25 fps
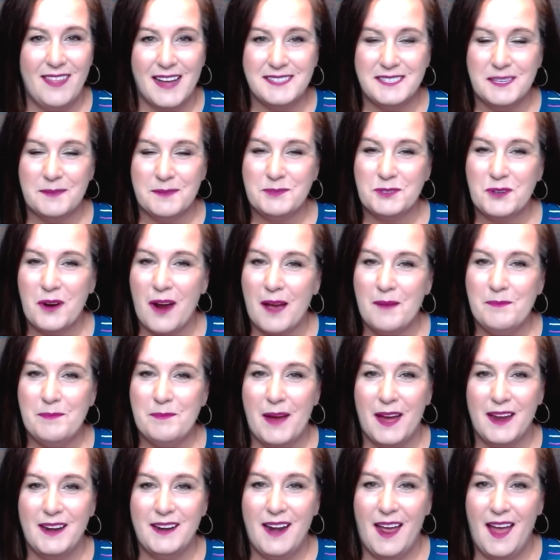that subscribe
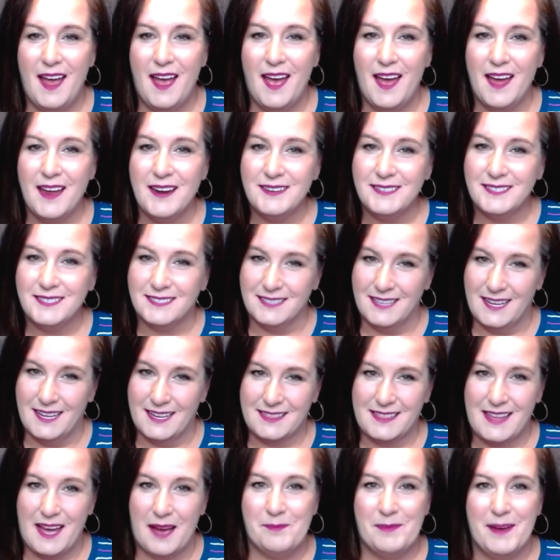button and
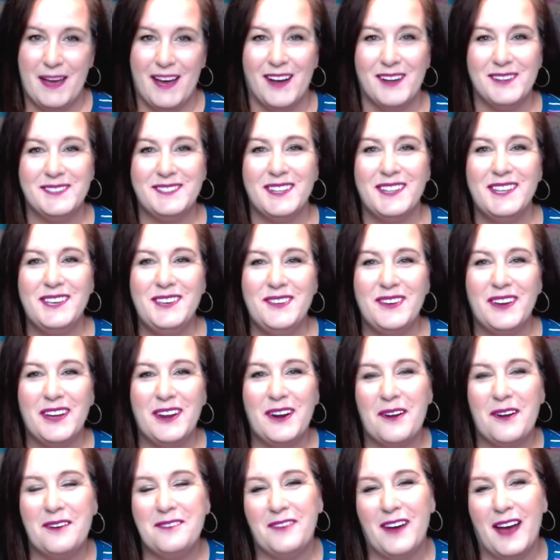click that bell so that you get
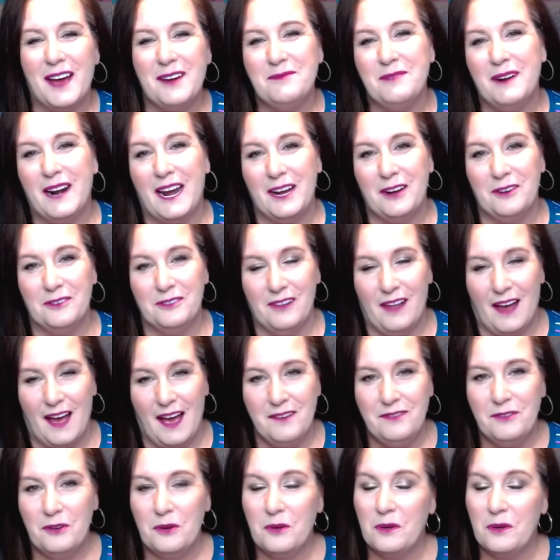notified when I go live